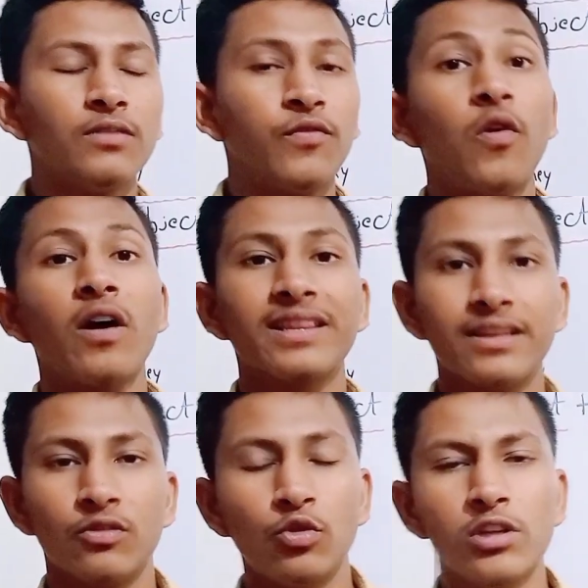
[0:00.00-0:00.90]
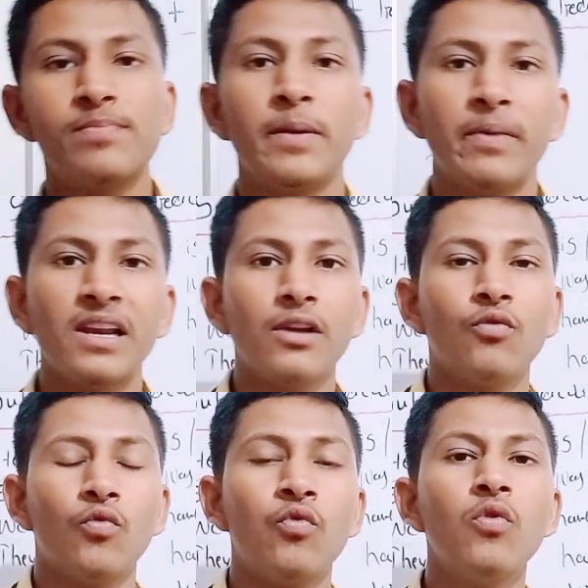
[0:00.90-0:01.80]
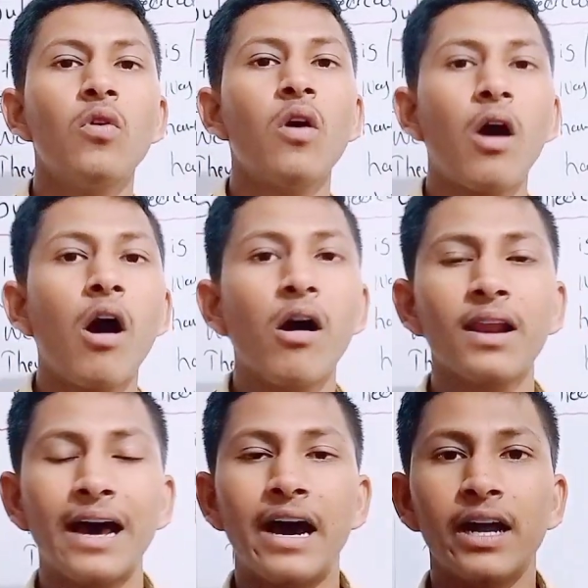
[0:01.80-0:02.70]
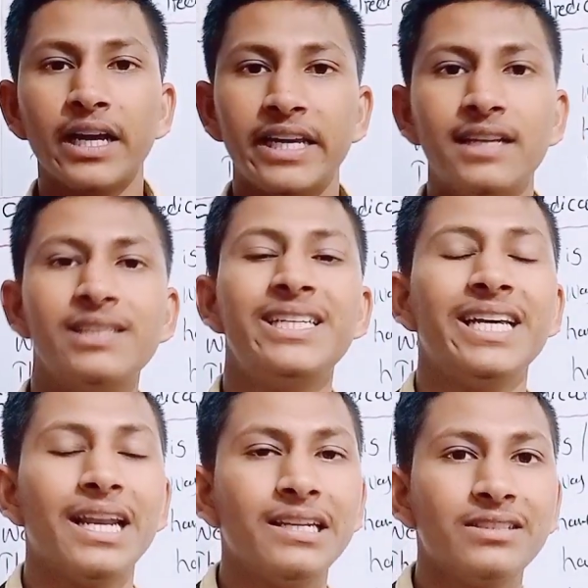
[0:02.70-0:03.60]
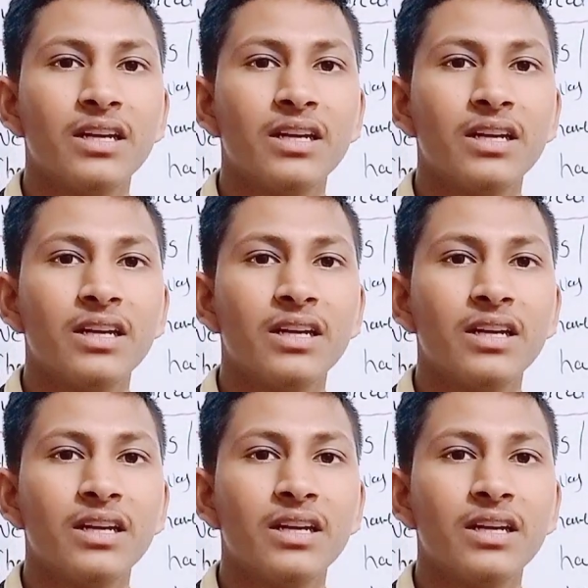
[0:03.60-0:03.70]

for those people who all are initials